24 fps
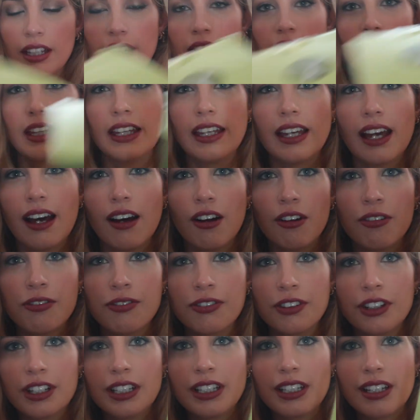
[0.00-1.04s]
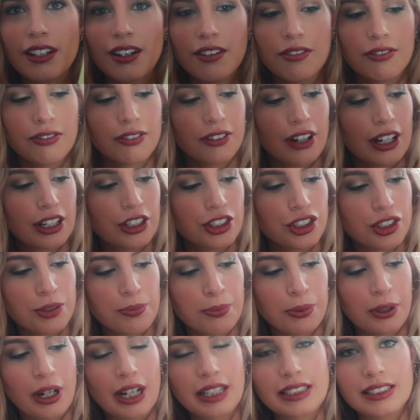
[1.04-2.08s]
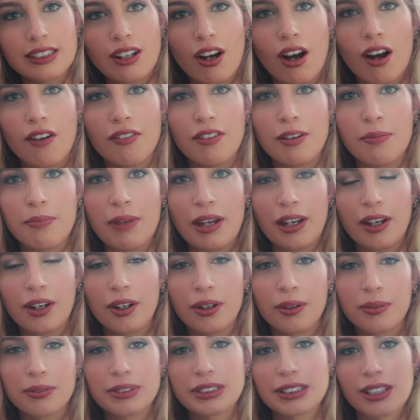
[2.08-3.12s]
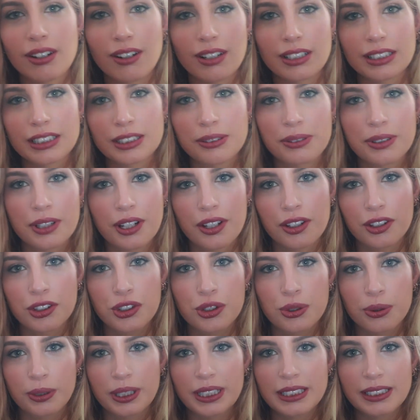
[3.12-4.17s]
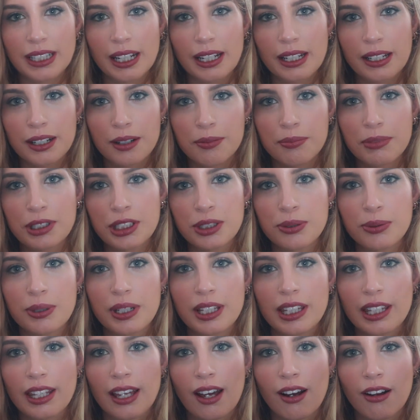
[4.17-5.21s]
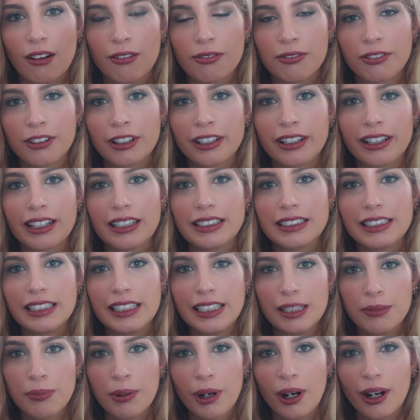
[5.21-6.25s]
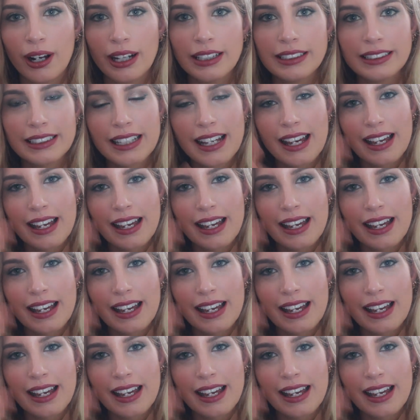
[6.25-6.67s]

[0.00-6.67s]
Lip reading: The Alfred French press coffee maker was also another choice item between the Alfred teapot.